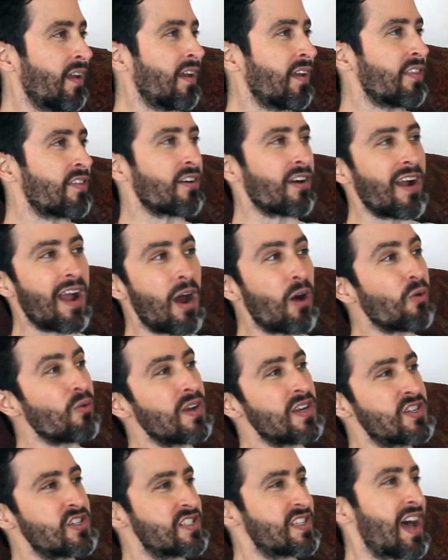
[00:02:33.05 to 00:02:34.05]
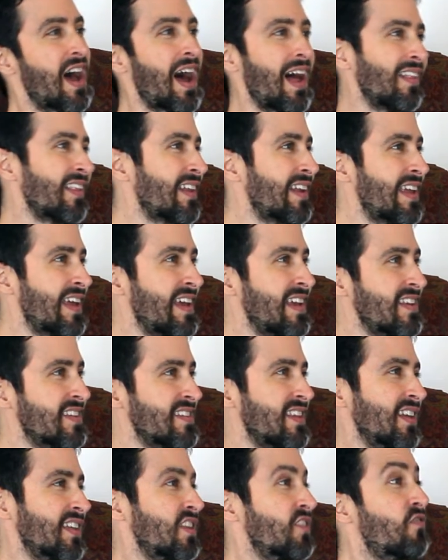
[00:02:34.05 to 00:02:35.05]
There are outrageous
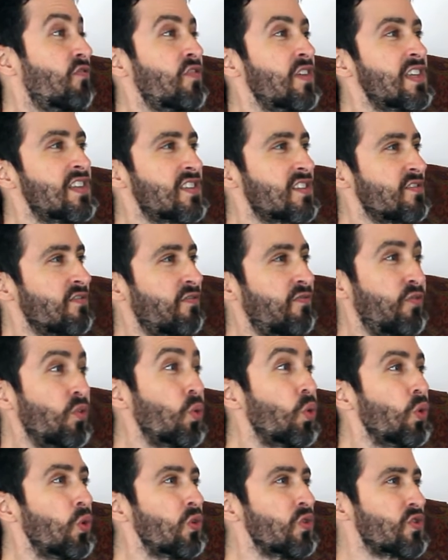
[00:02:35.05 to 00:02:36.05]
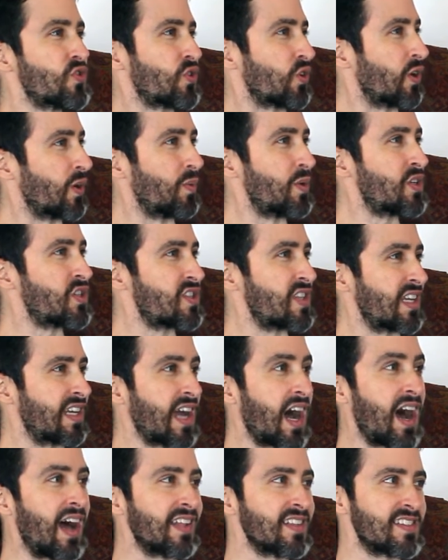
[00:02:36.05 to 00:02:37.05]
holidays like the Feast of Fools, during which the
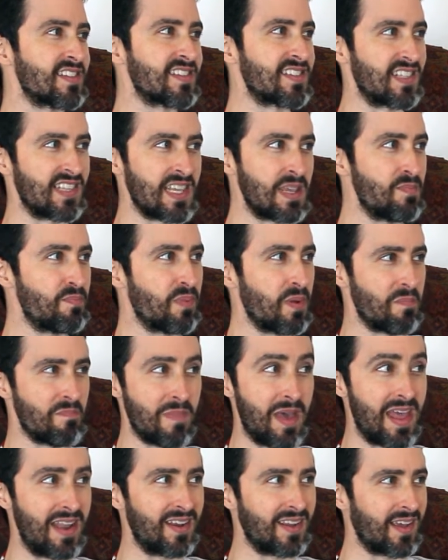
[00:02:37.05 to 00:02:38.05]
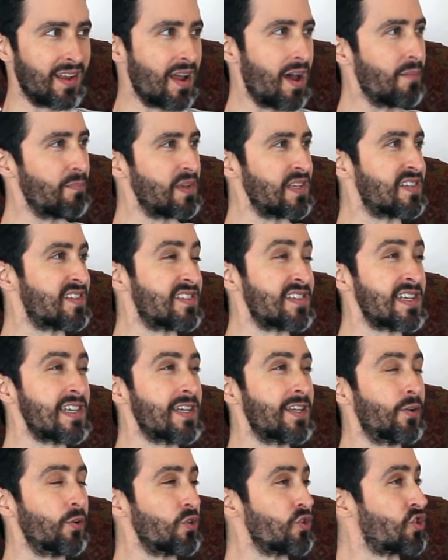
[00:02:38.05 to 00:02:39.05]
gods sleep and men cannot be
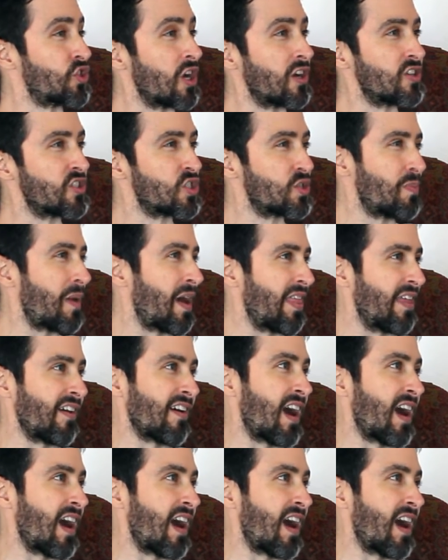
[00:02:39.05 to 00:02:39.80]
seen or judged by their